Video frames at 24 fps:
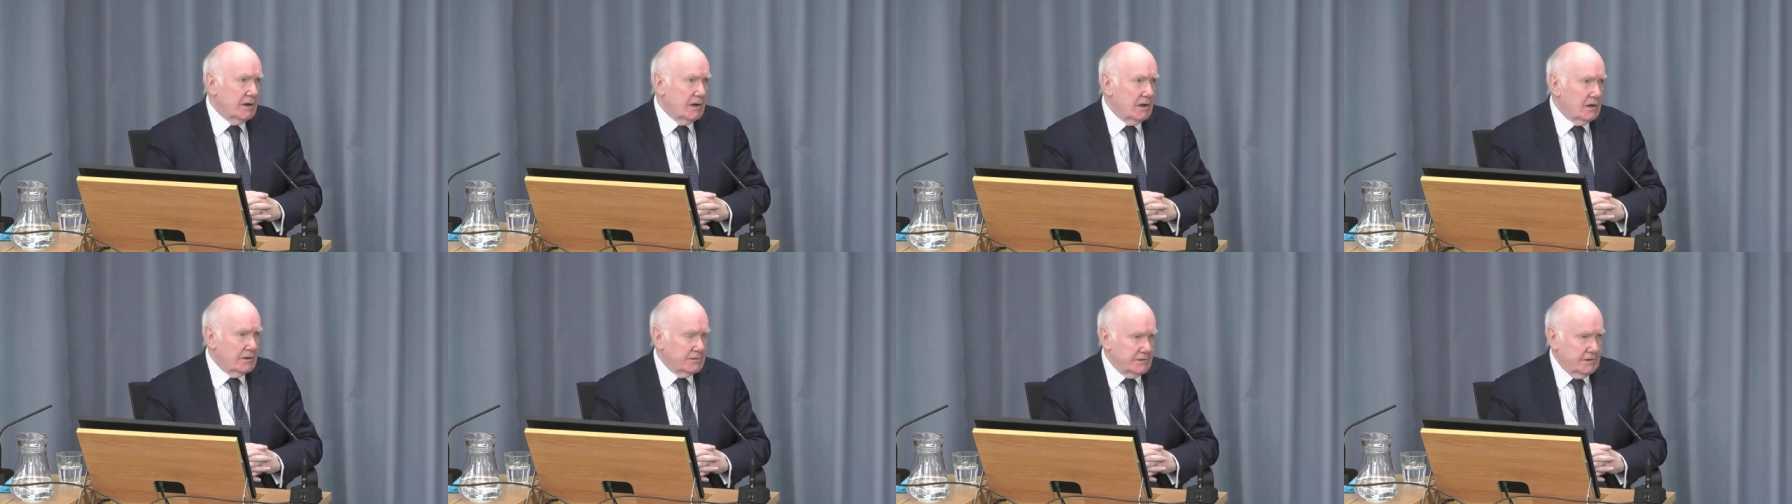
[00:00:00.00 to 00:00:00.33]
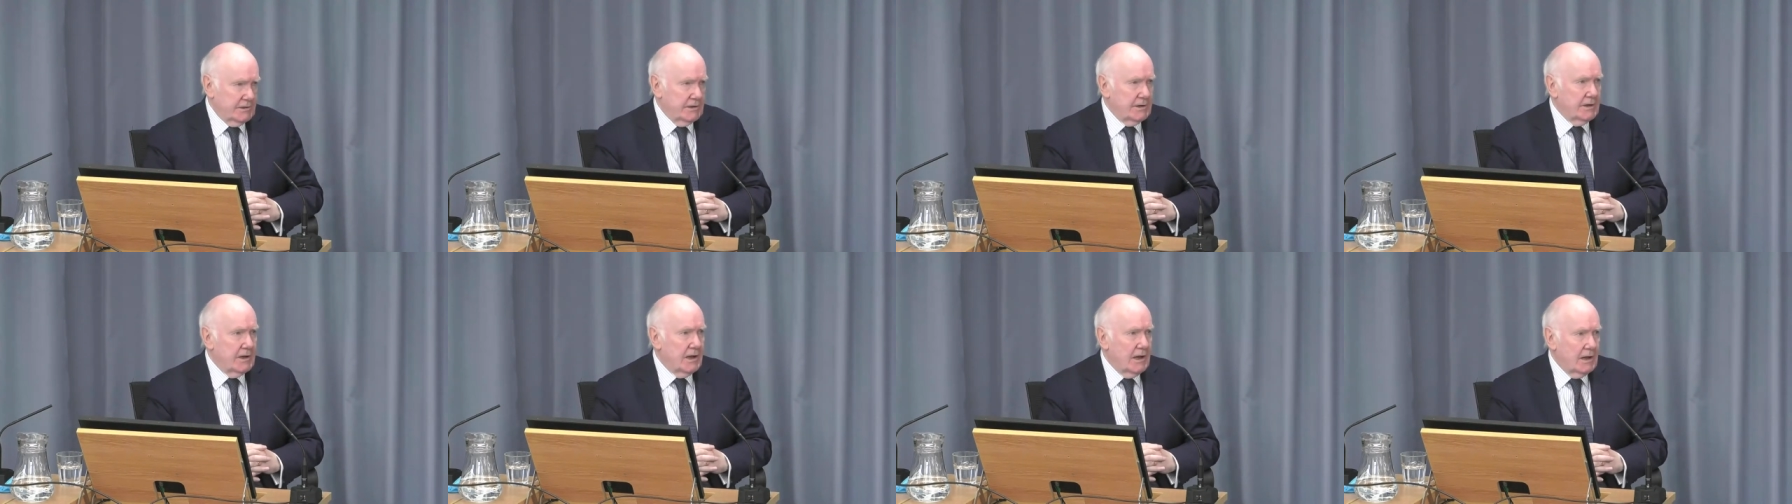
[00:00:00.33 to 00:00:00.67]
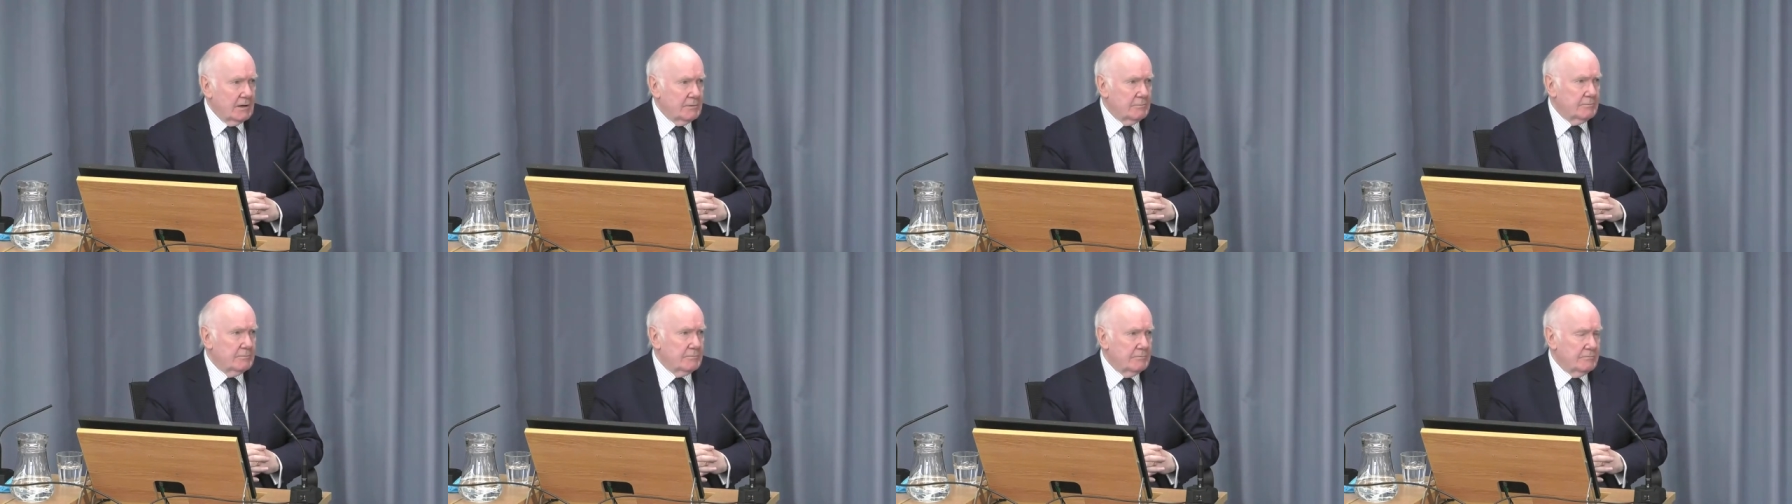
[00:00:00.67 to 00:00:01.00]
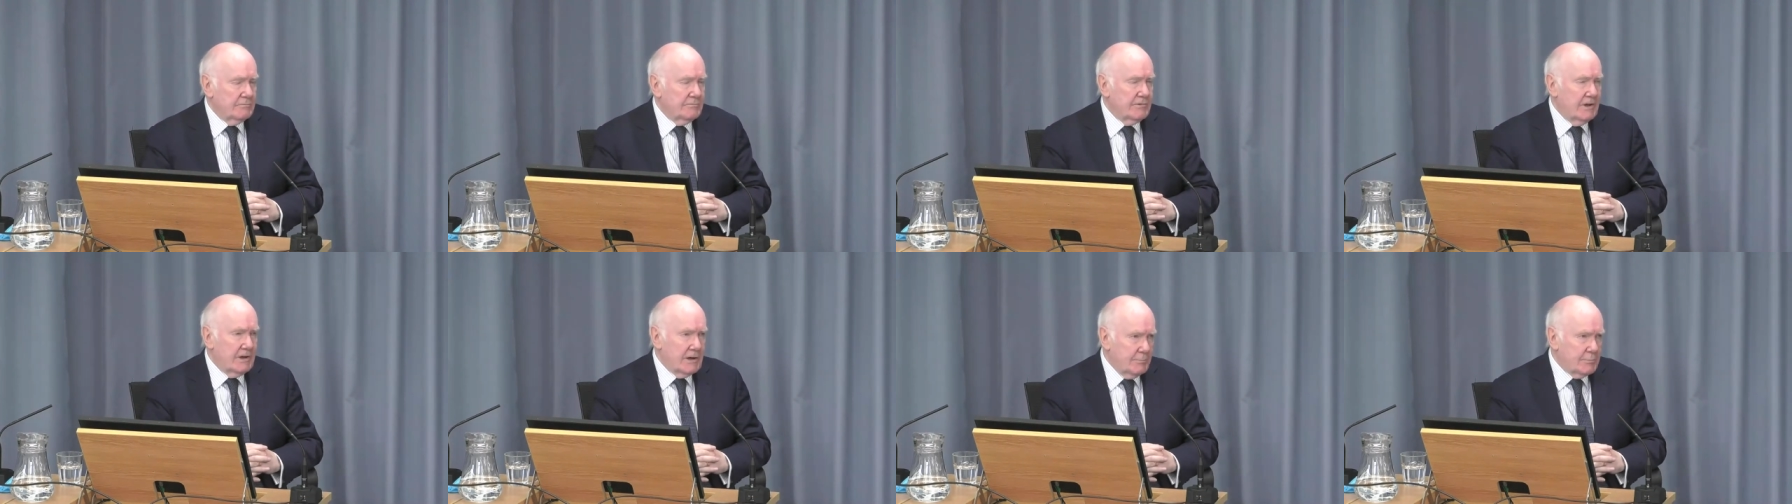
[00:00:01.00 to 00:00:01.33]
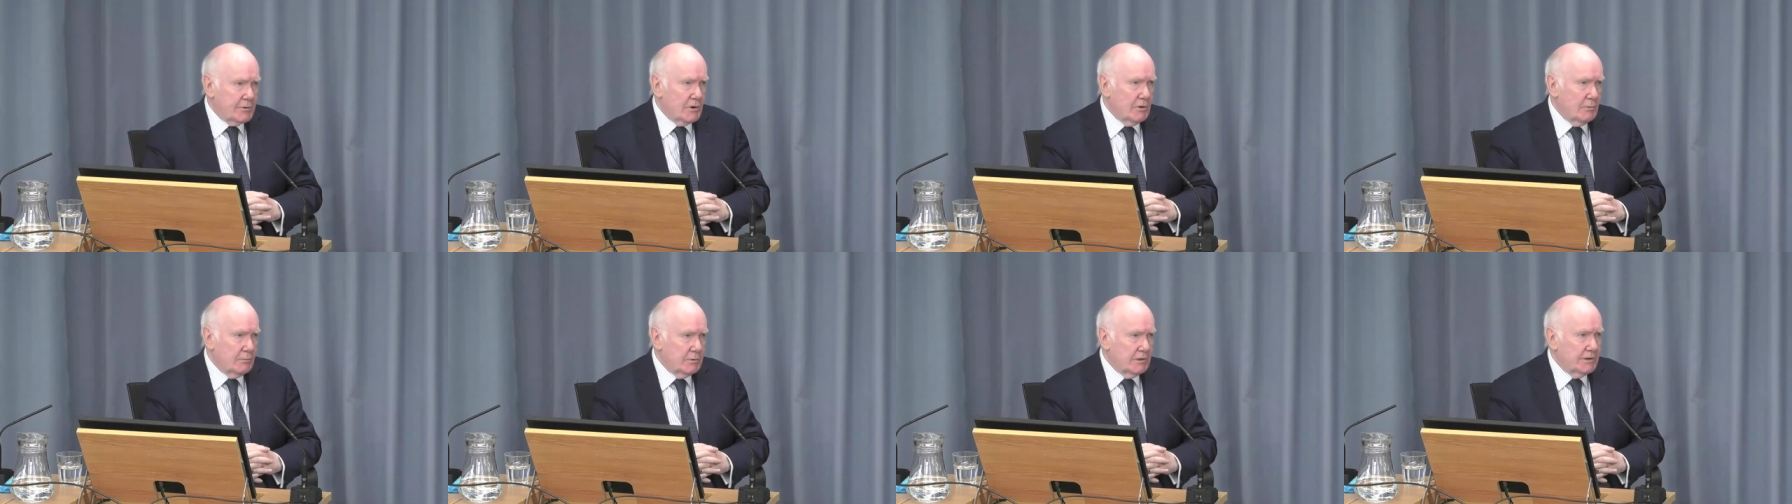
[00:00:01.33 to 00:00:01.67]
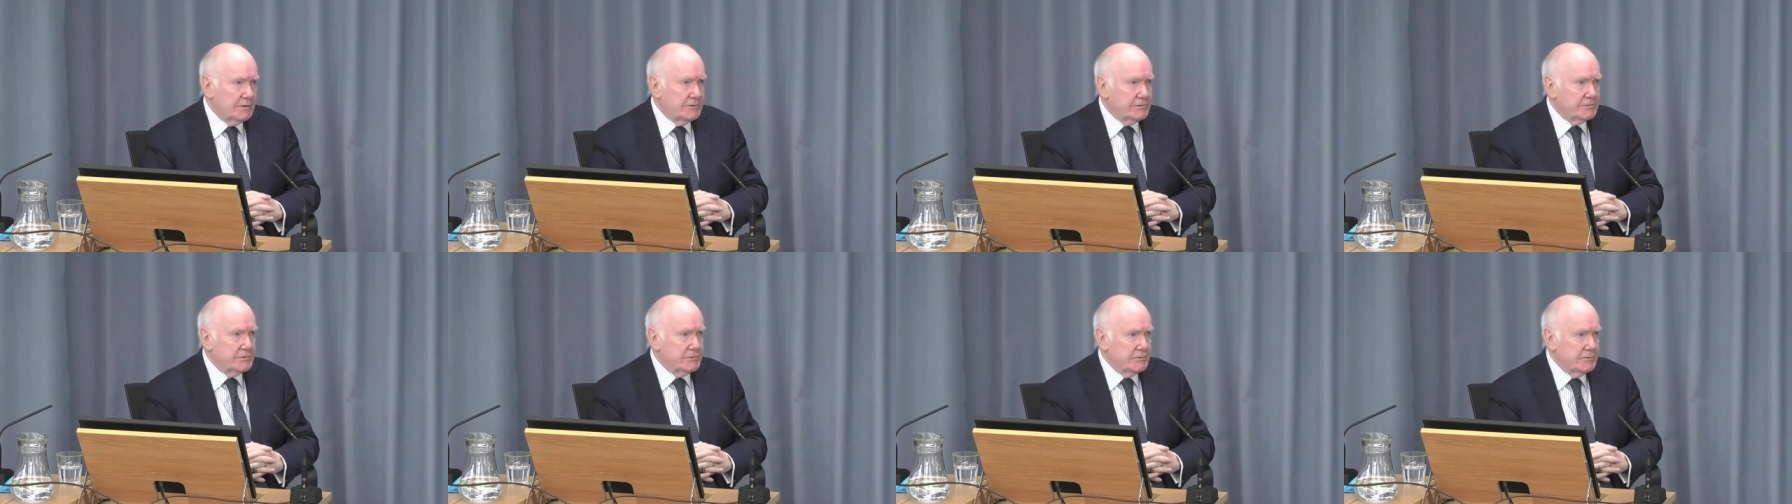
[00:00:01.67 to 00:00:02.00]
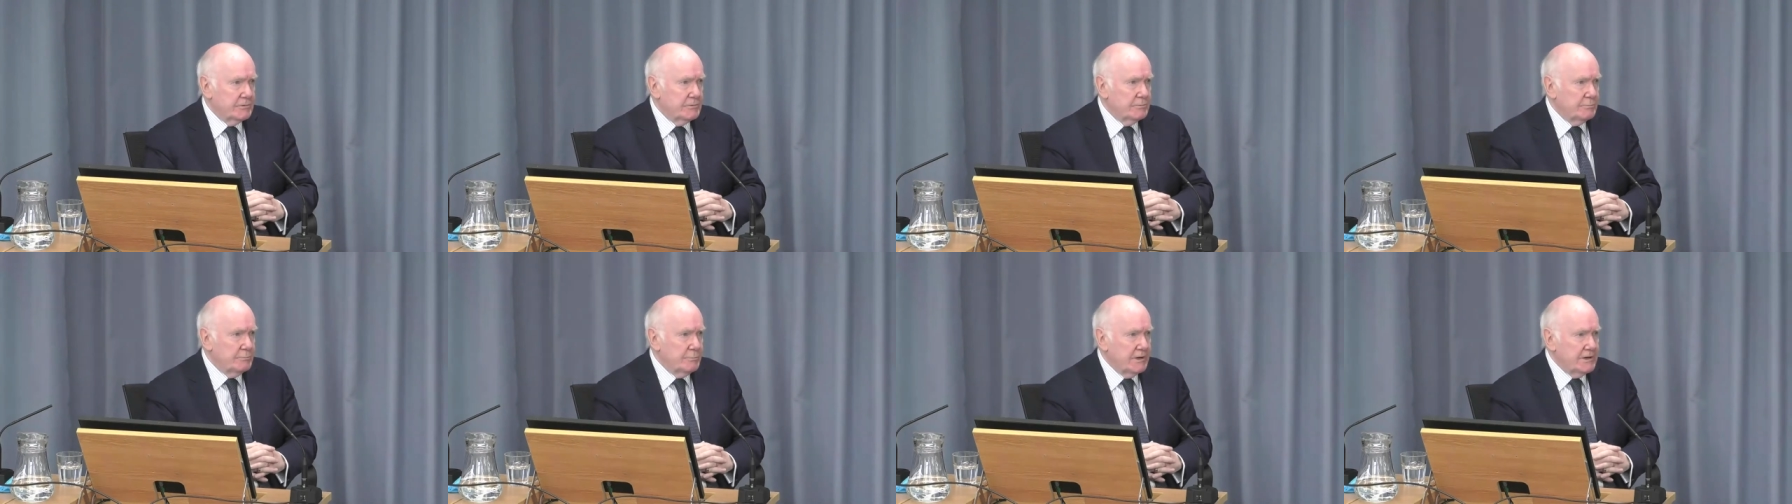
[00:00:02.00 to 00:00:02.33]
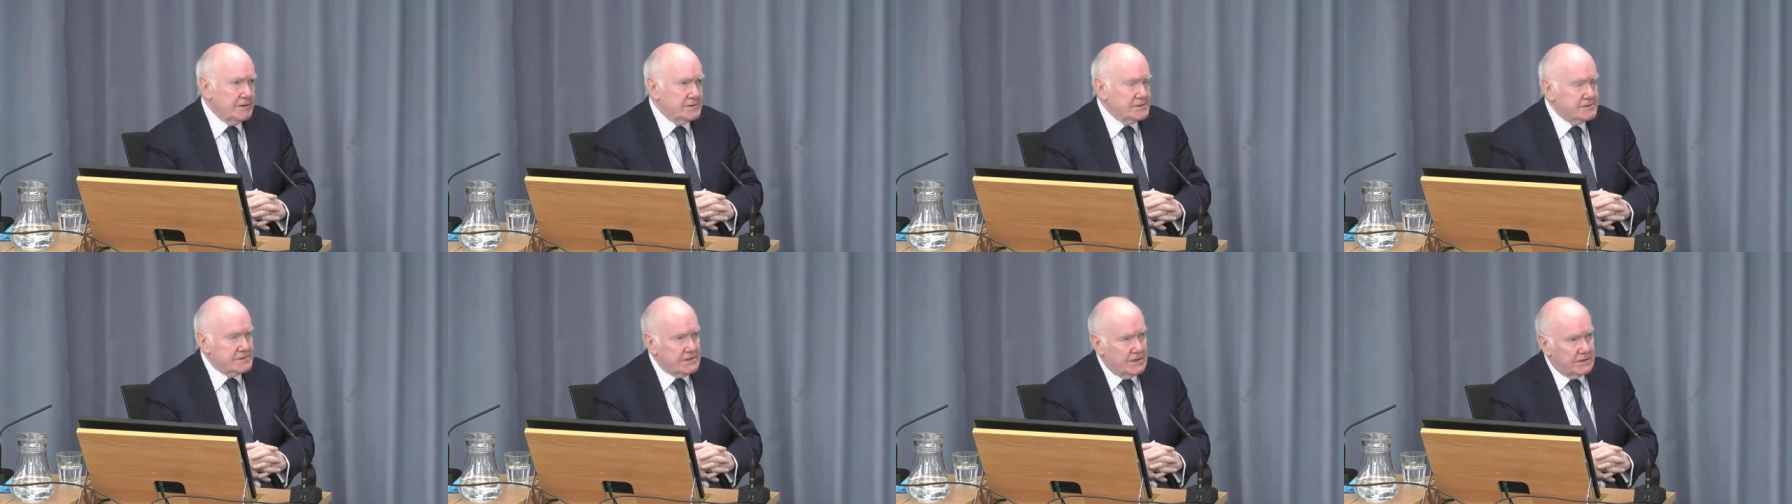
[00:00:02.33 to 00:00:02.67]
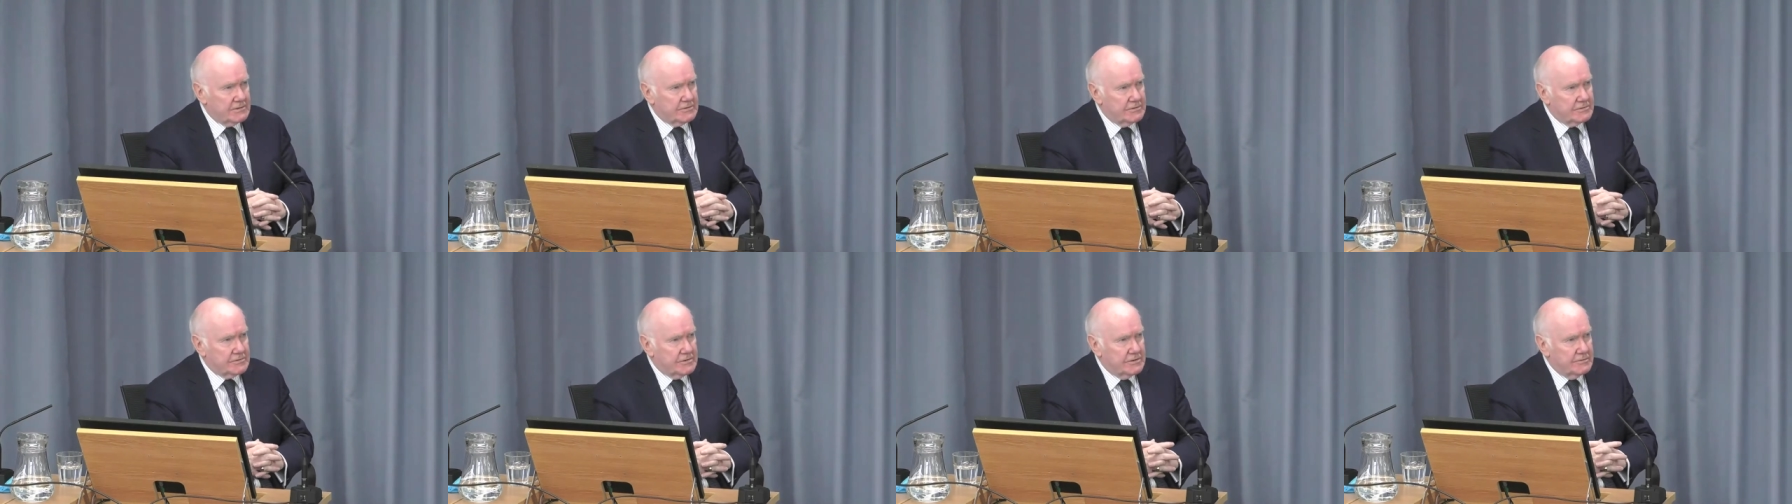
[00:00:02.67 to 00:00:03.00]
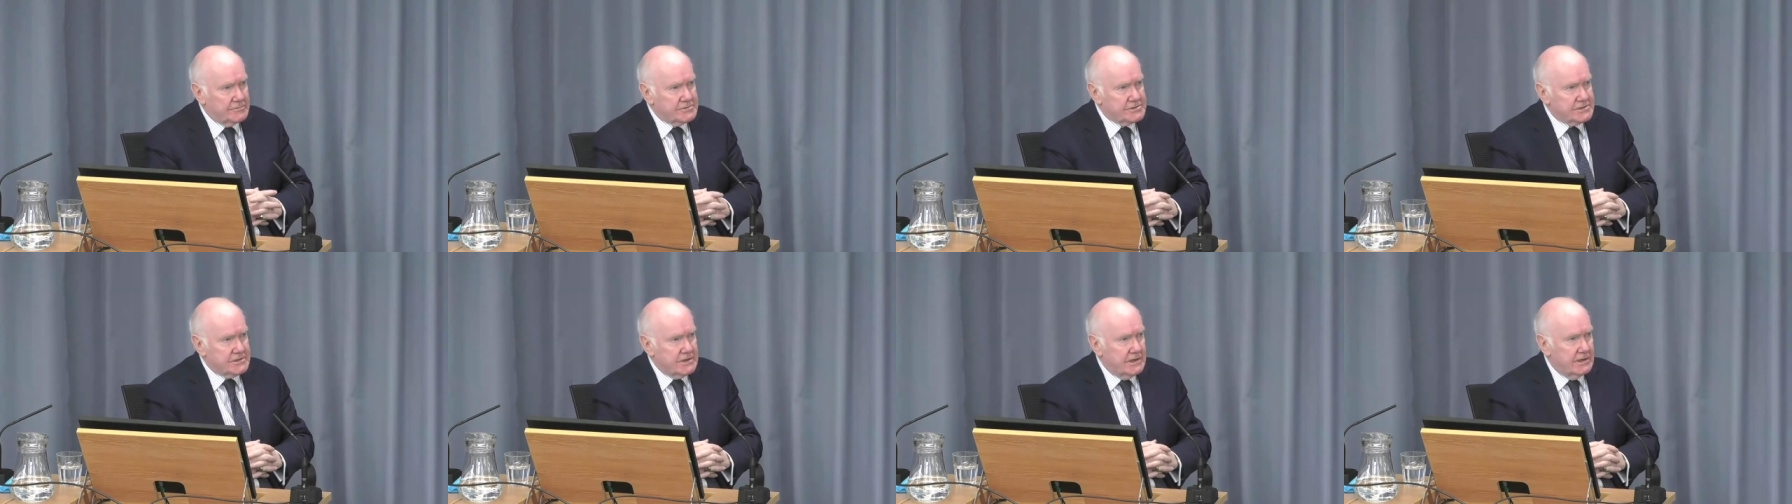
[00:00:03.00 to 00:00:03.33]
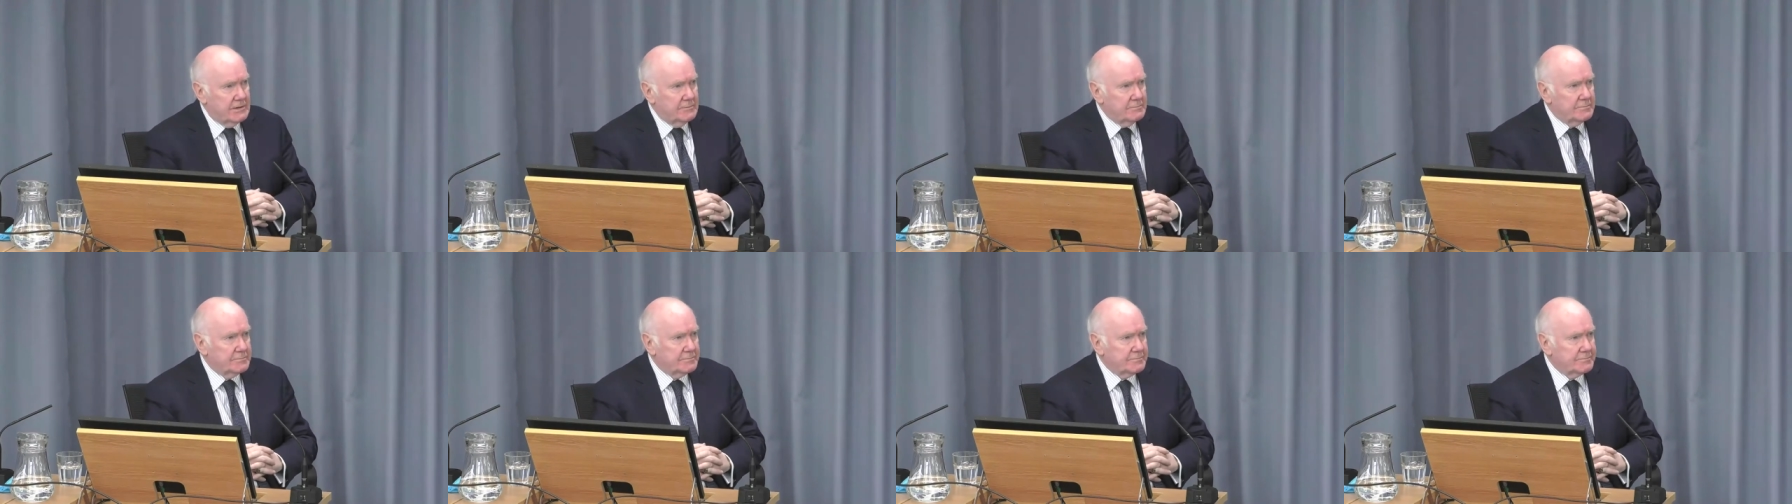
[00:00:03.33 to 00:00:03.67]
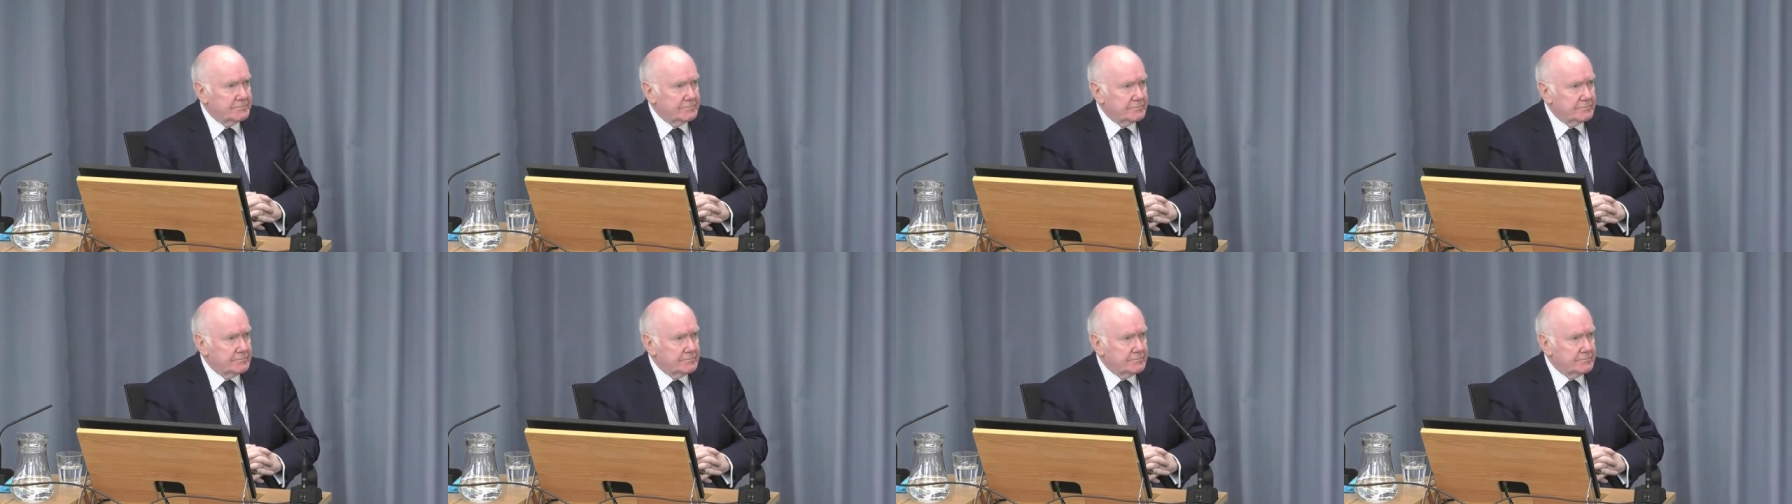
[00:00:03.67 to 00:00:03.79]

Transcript: Hutton and very probably to me as Secretary of State.